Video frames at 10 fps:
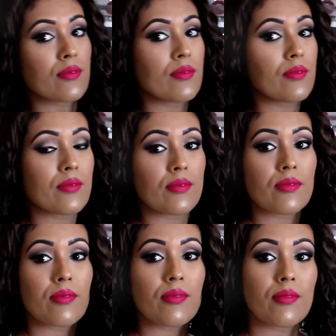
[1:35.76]
many
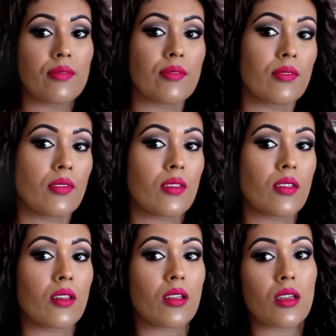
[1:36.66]
different
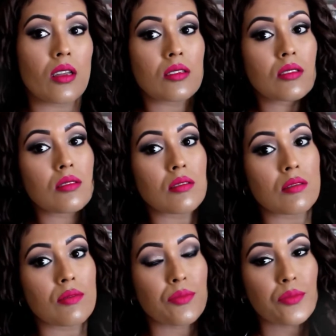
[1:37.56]
styles with